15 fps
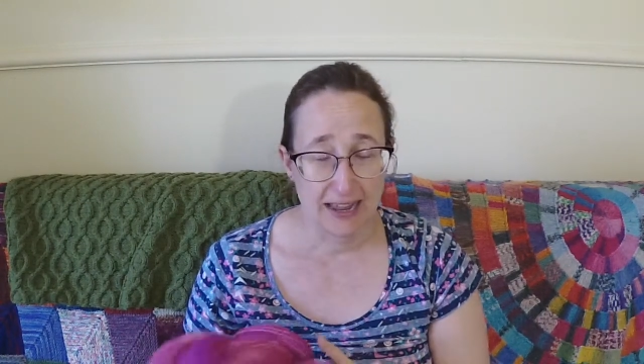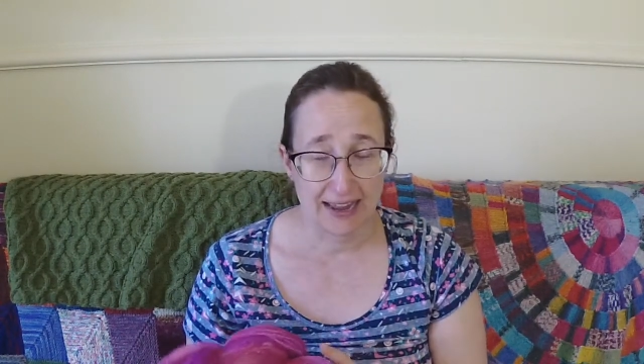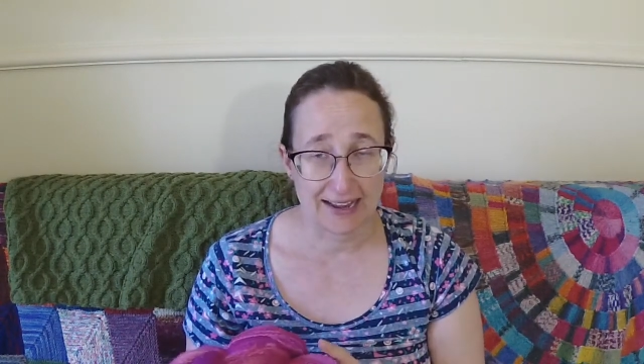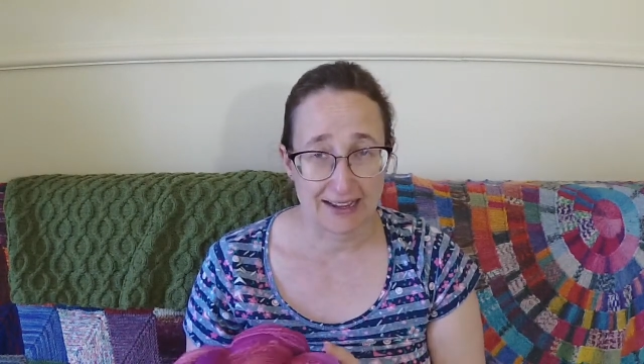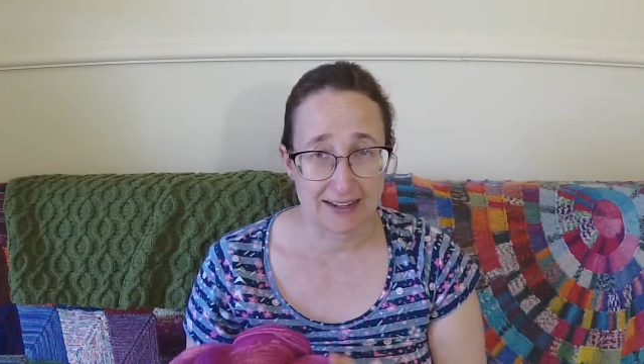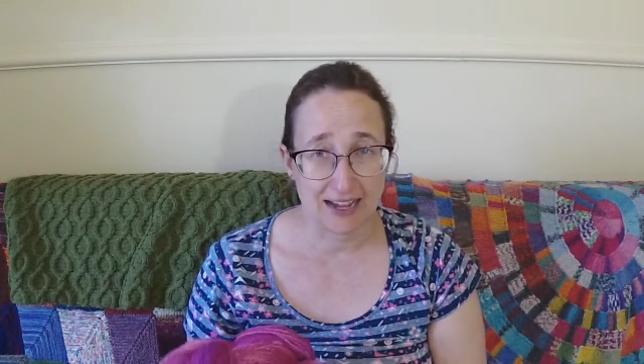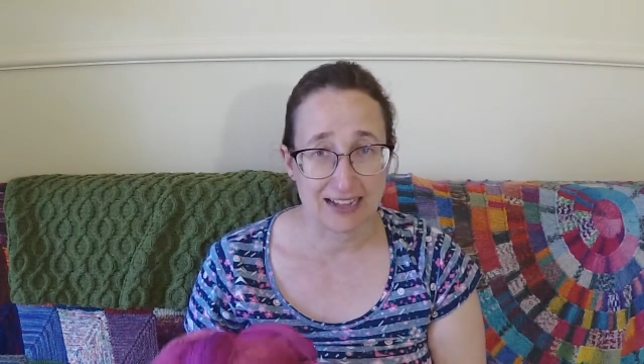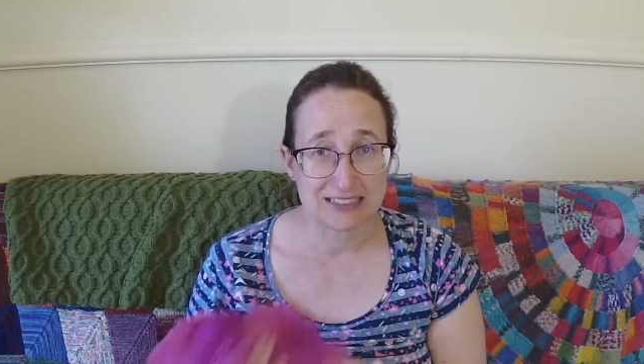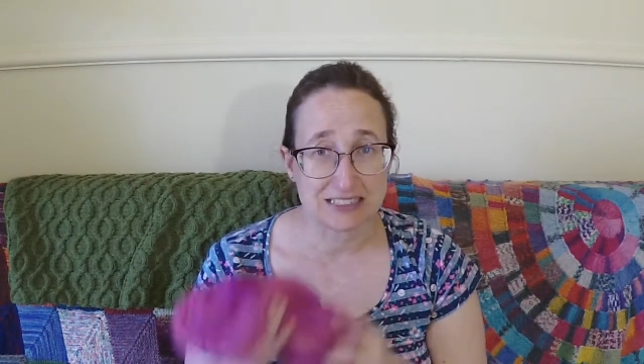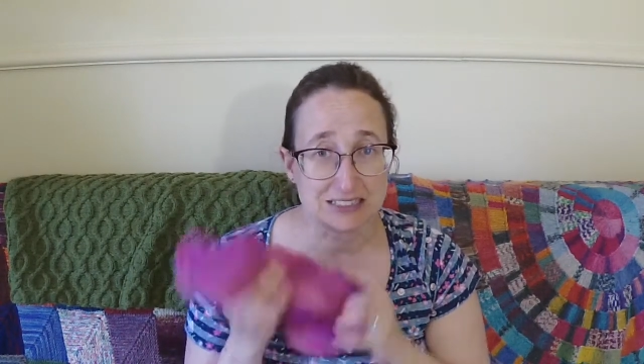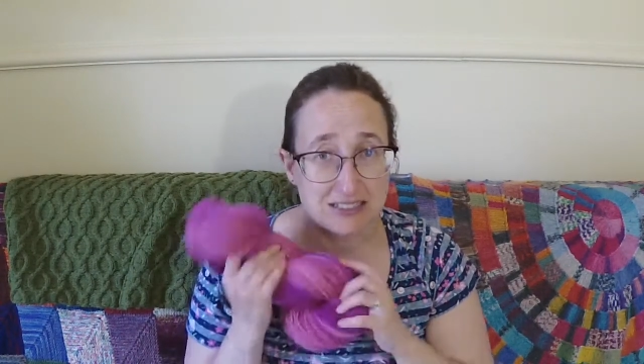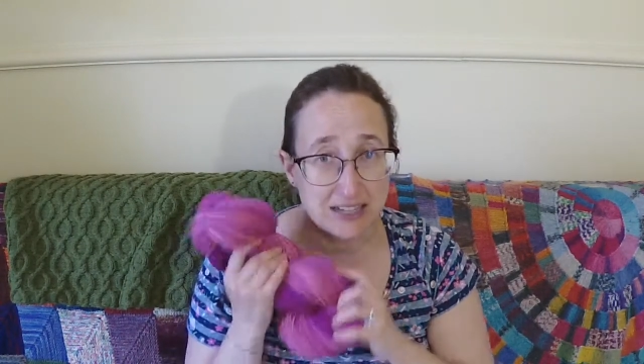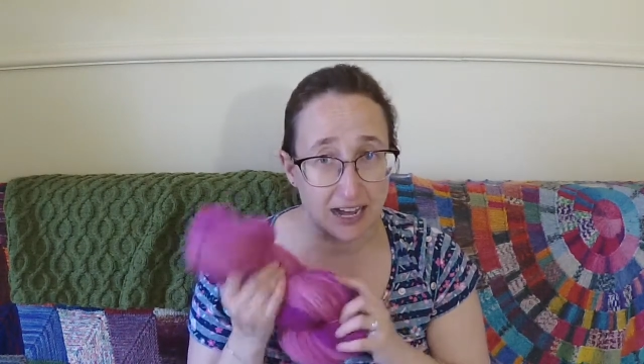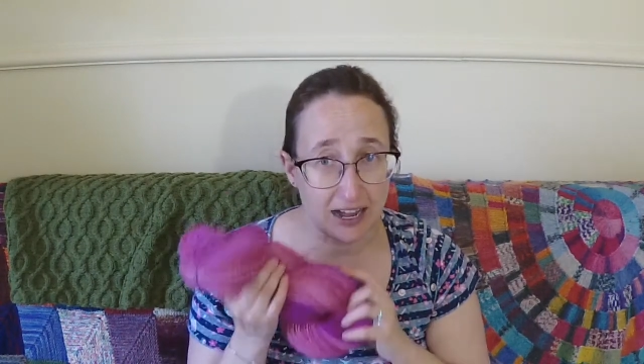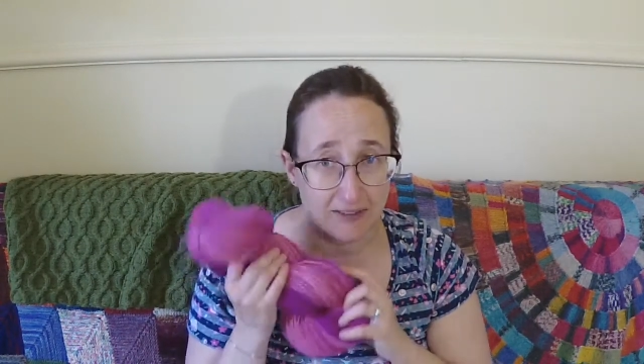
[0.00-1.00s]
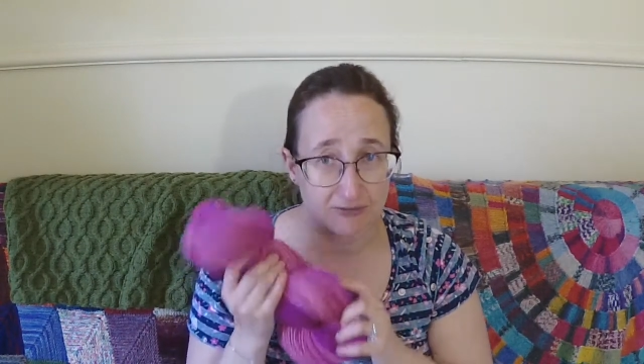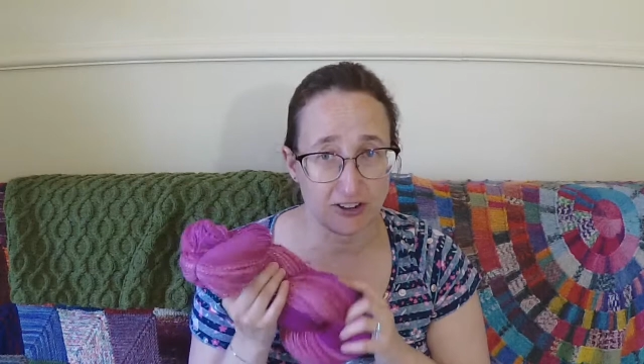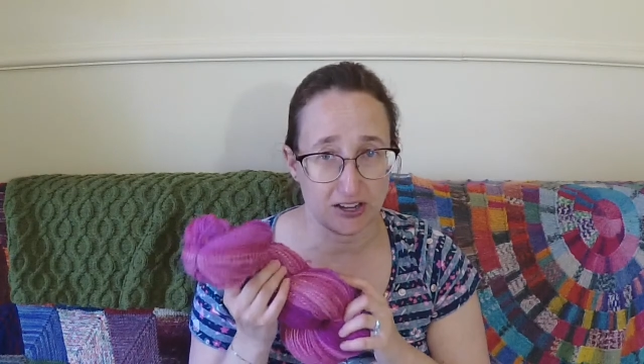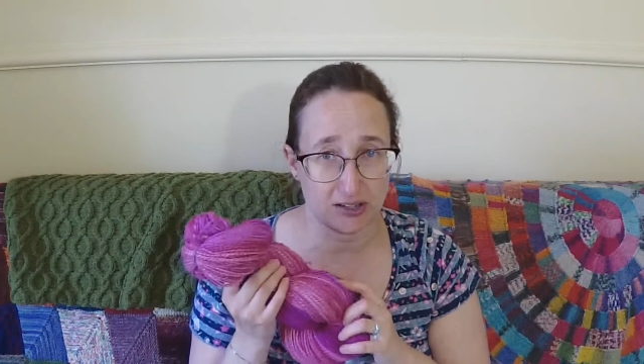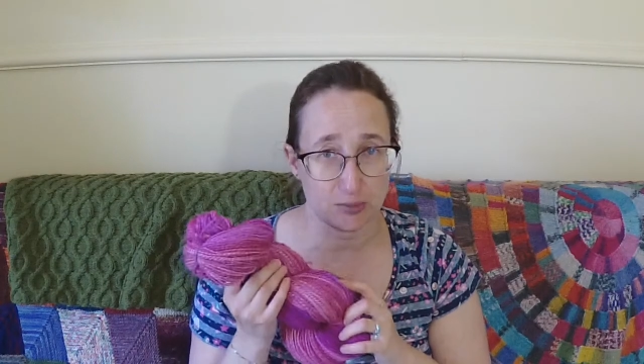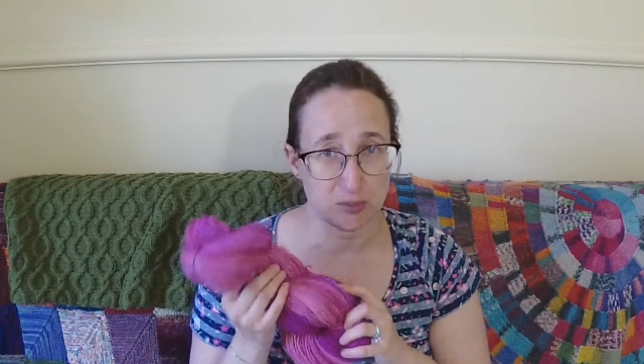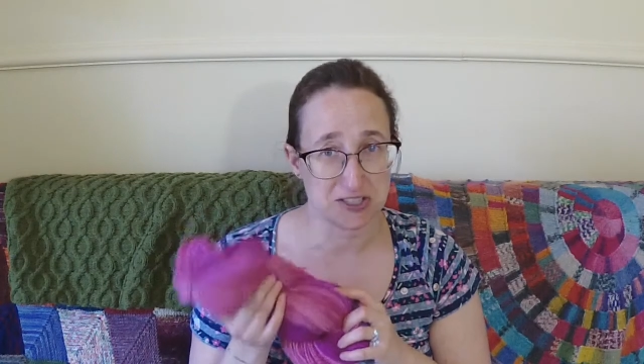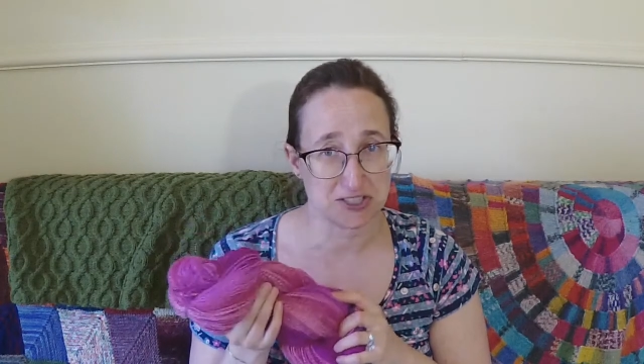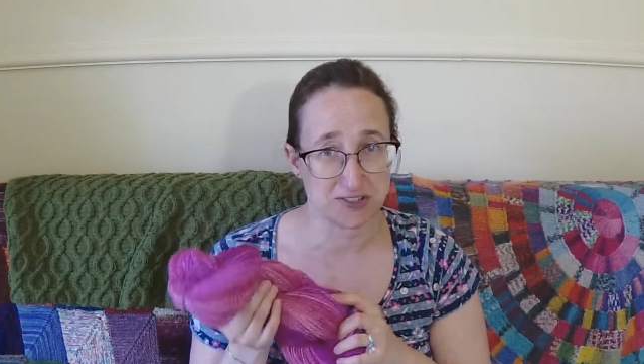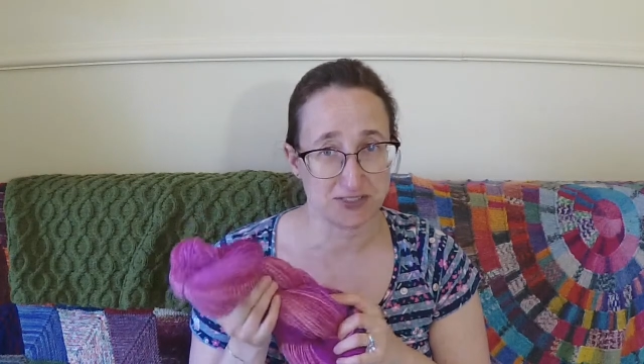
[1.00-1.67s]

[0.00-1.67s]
and I did not find much